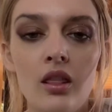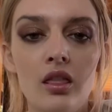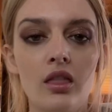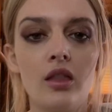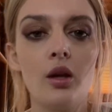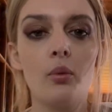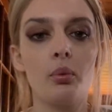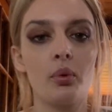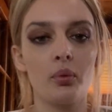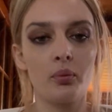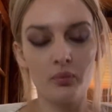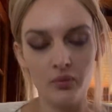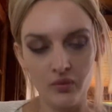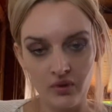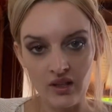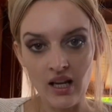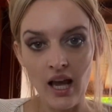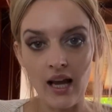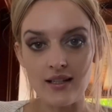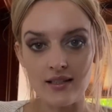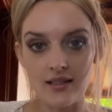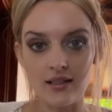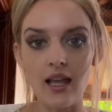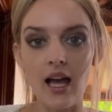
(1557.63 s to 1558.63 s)
The
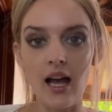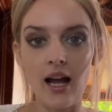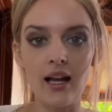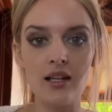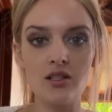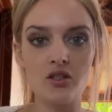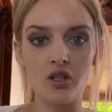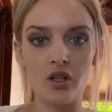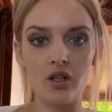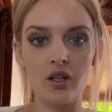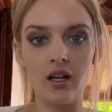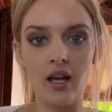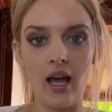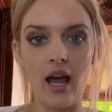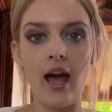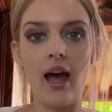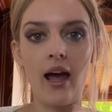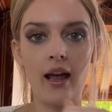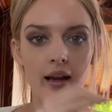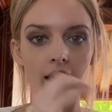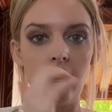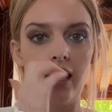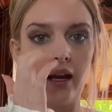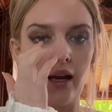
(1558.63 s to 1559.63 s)
next lines you're going to
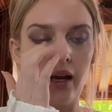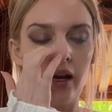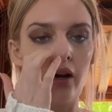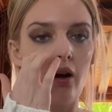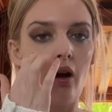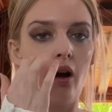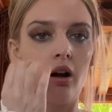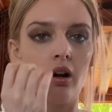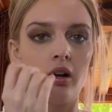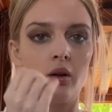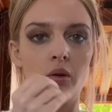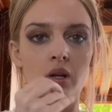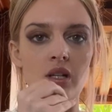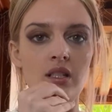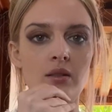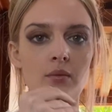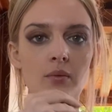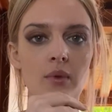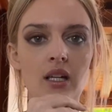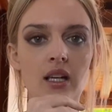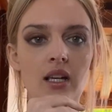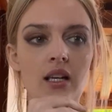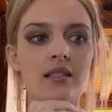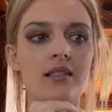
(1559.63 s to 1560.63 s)
add in are going to
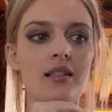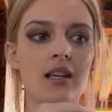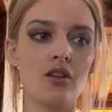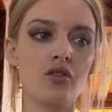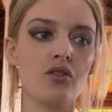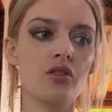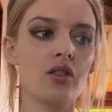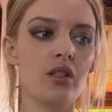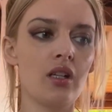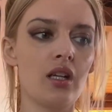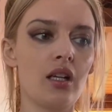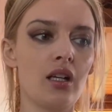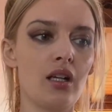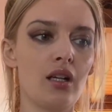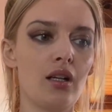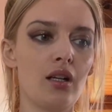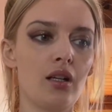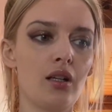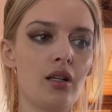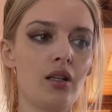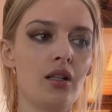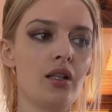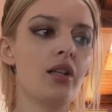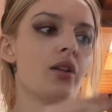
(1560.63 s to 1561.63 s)
be
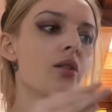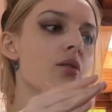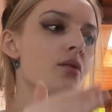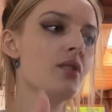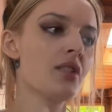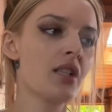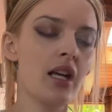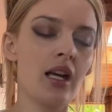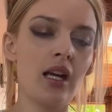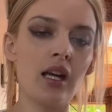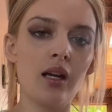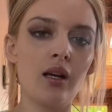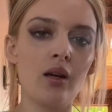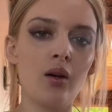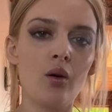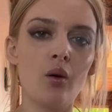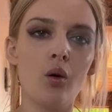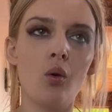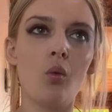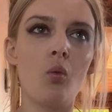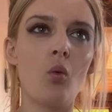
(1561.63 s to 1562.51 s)
essentially using